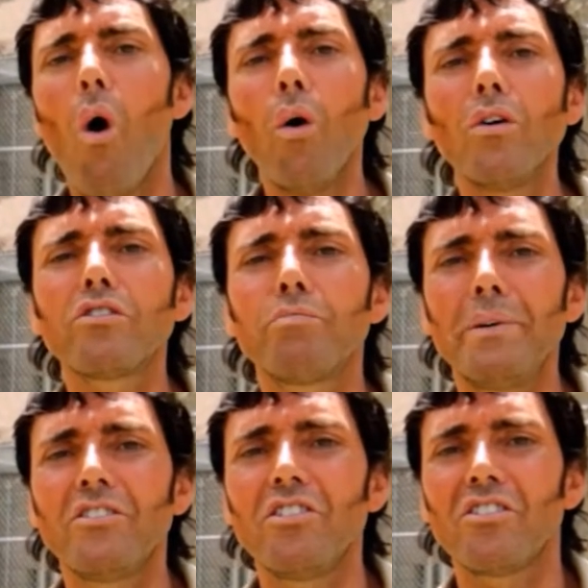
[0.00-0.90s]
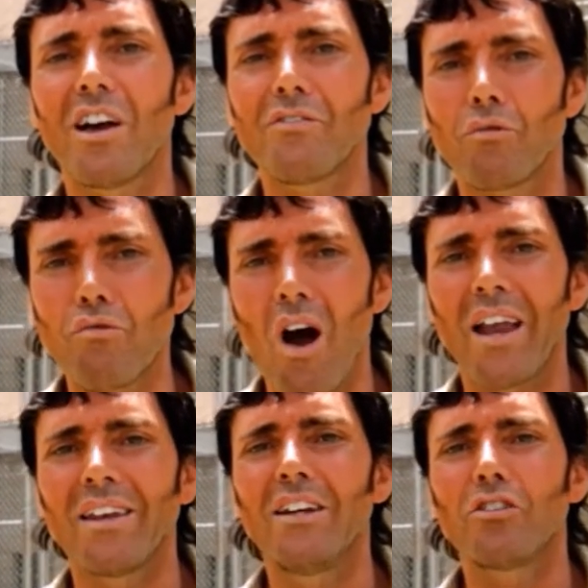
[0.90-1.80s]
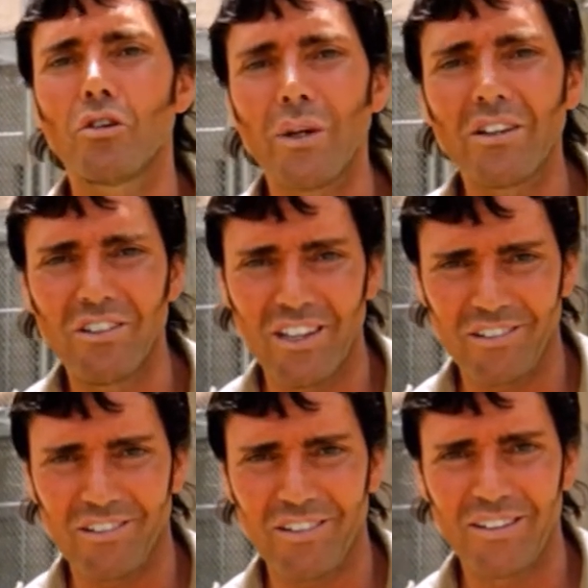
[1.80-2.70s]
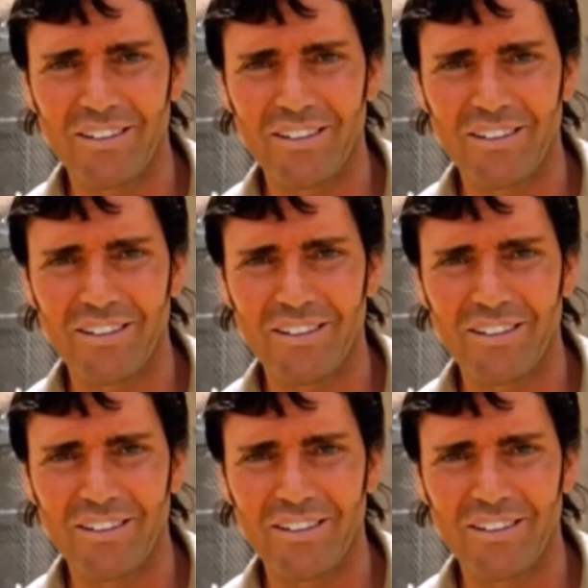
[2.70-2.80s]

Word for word: All species have the right to exist.